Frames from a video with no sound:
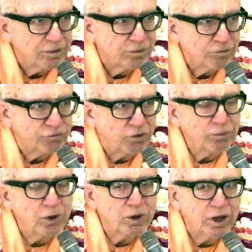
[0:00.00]

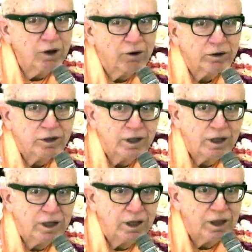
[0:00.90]

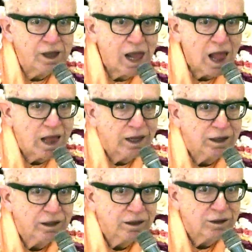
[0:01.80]
Familiarity
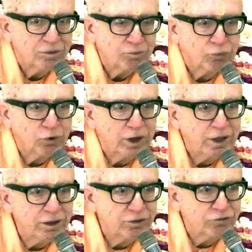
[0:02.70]

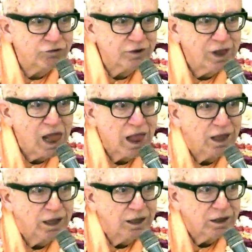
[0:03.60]
breeds
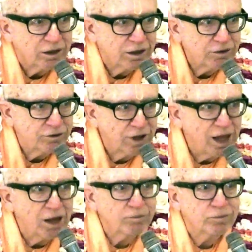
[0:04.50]

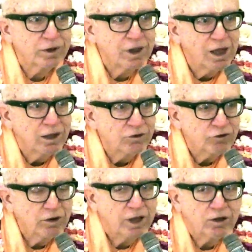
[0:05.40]
contempt.
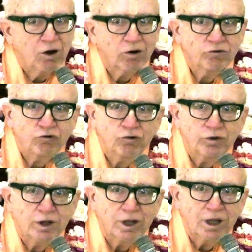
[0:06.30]
So like
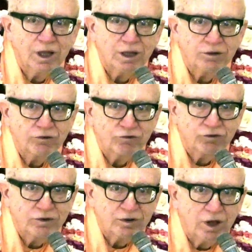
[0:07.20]
Arjuna
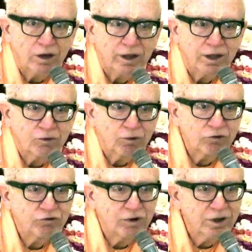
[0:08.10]
is telling
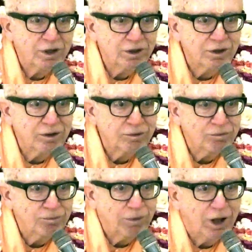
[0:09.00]
Krishna and
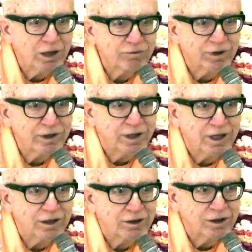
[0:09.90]
Bhagavad
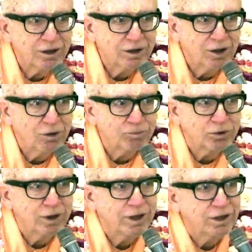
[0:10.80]
Gita, you know,
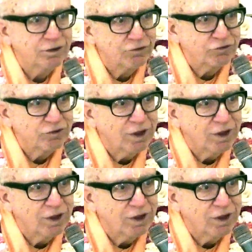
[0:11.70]
please